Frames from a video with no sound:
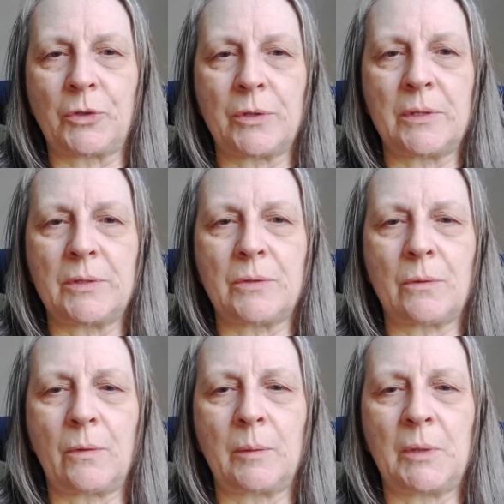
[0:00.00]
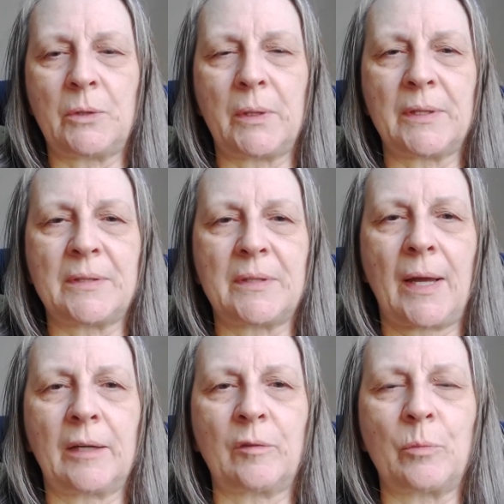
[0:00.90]
trees growing between a
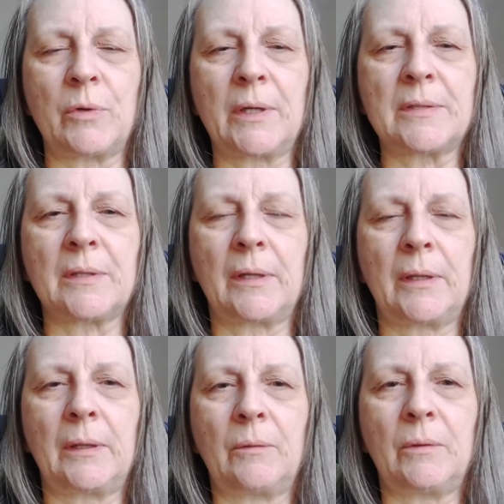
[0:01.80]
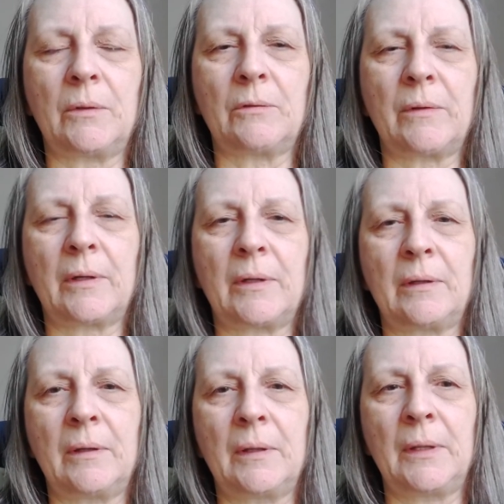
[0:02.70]
stack of bricks, and I went over there and